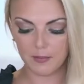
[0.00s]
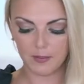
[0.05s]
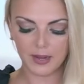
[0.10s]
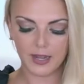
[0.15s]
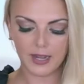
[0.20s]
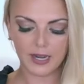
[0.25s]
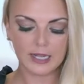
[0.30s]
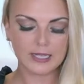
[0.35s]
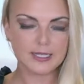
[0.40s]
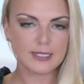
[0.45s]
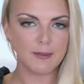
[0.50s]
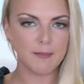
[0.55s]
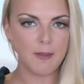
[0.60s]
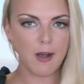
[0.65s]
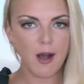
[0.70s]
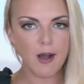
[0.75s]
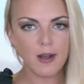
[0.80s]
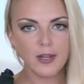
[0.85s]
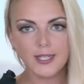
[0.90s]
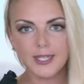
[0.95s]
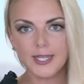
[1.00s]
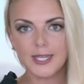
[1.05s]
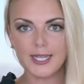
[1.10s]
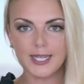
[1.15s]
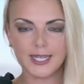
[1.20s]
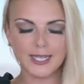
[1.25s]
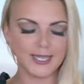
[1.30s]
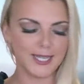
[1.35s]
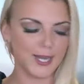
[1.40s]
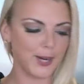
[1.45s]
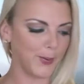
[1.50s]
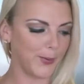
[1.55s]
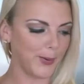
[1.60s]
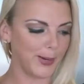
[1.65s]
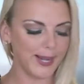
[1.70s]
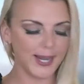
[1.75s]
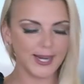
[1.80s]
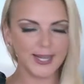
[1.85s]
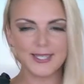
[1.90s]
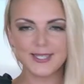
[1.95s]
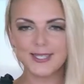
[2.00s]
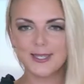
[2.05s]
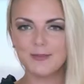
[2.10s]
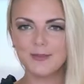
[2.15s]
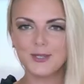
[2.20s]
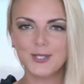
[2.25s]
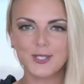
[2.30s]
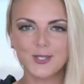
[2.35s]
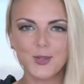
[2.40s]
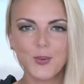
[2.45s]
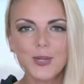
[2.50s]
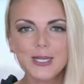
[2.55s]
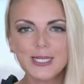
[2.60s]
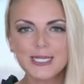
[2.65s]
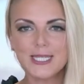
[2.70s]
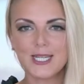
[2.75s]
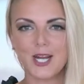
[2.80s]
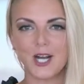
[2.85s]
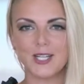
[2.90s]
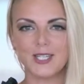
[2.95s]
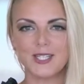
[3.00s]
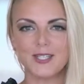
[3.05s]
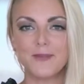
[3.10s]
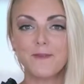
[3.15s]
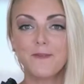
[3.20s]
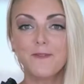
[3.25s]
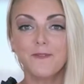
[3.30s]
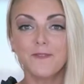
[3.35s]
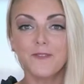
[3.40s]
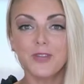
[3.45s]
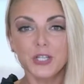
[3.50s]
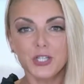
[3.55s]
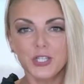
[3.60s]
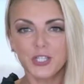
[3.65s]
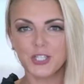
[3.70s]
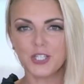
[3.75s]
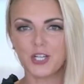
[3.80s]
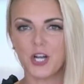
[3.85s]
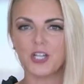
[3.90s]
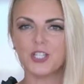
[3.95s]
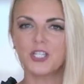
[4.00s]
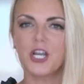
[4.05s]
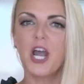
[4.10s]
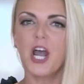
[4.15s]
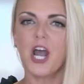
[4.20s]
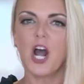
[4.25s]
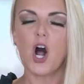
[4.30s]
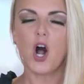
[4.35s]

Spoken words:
We're getting some onion in there, we're getting some soy sauce, some fish sauce.